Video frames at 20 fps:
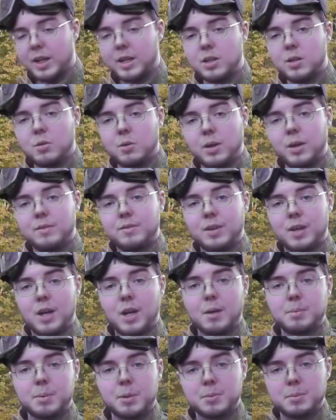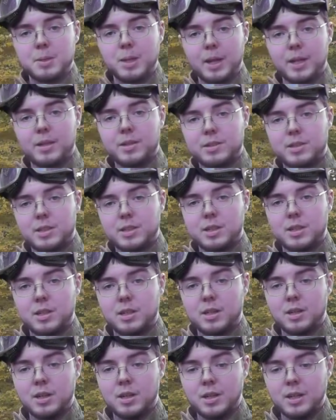I don't have the hop-up dialed in
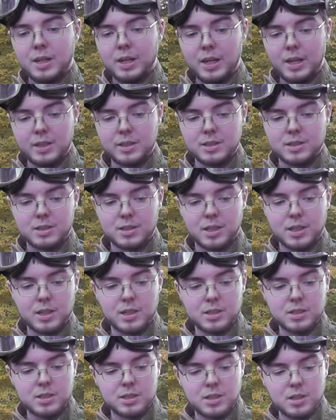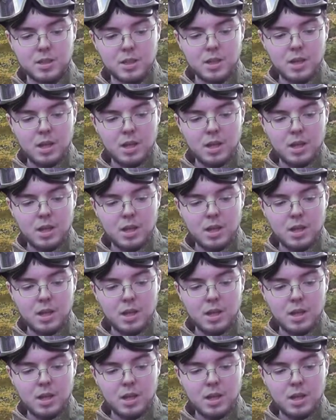here in the slightest.